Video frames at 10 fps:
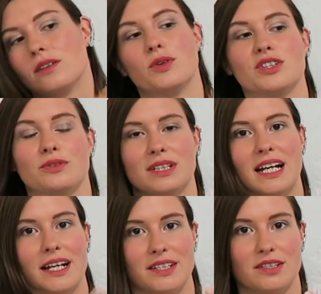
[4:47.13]
which
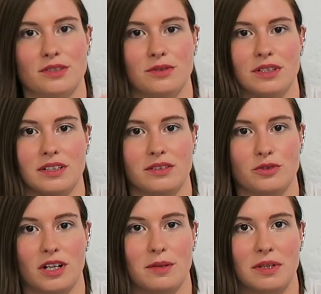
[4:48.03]
only added to the
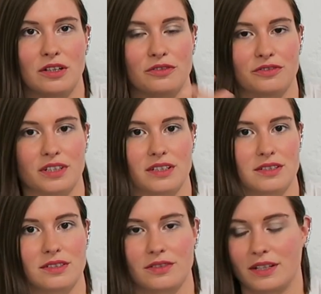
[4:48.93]
drama of the
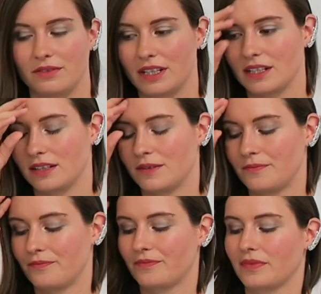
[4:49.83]
surrounding.